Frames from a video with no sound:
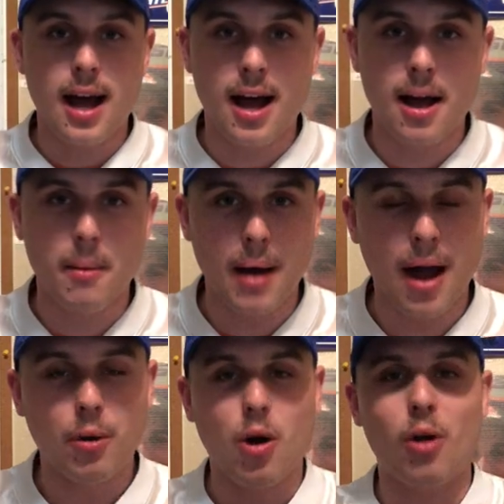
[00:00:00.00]

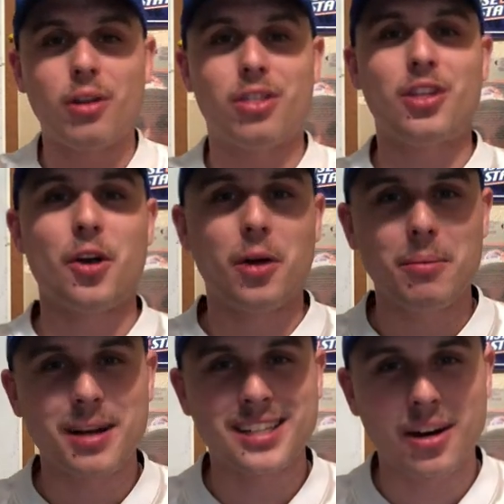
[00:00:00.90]
I'll call it a
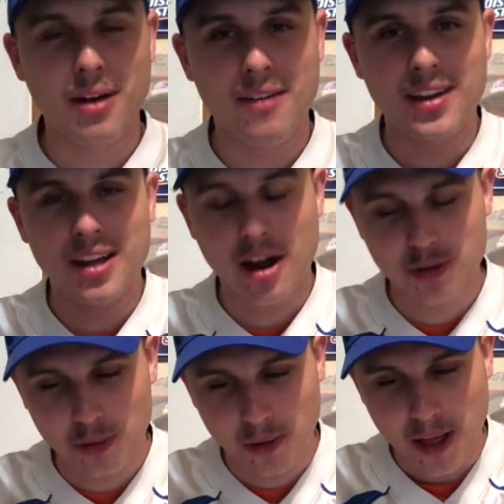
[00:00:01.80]
theory because I don't have any
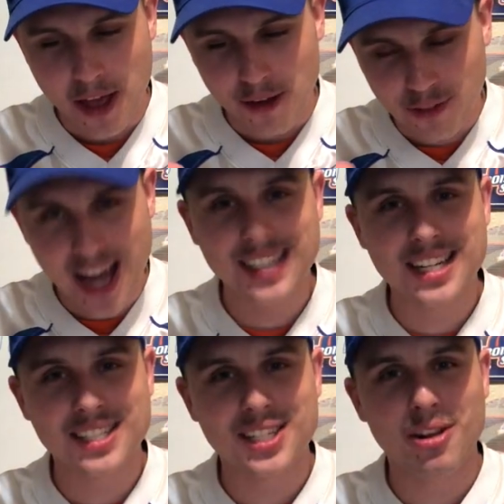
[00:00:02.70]
actual facts
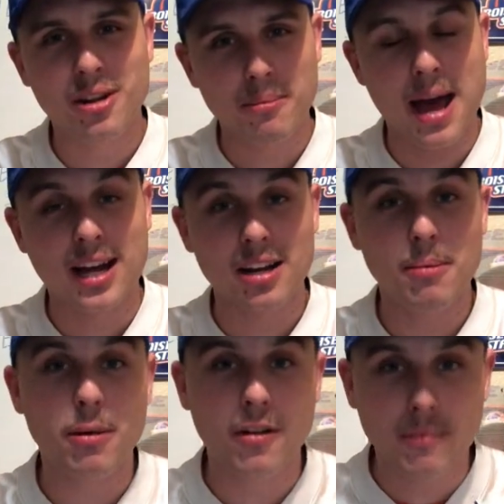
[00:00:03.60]
necessarily to back it
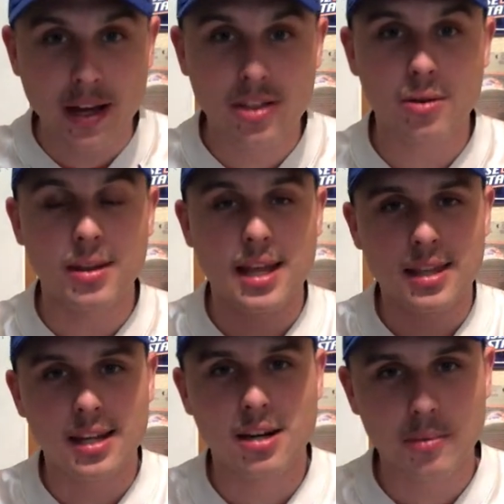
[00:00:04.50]
up, of my theory that
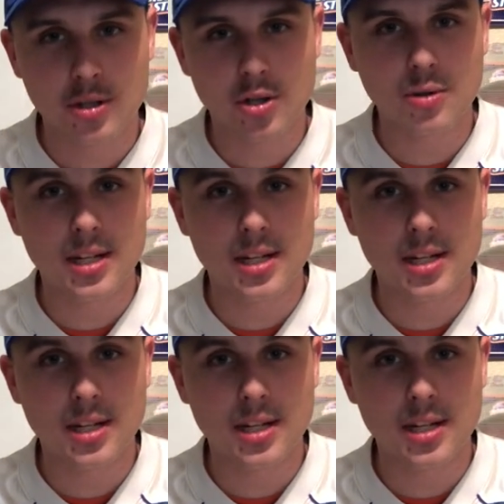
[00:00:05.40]
the number 2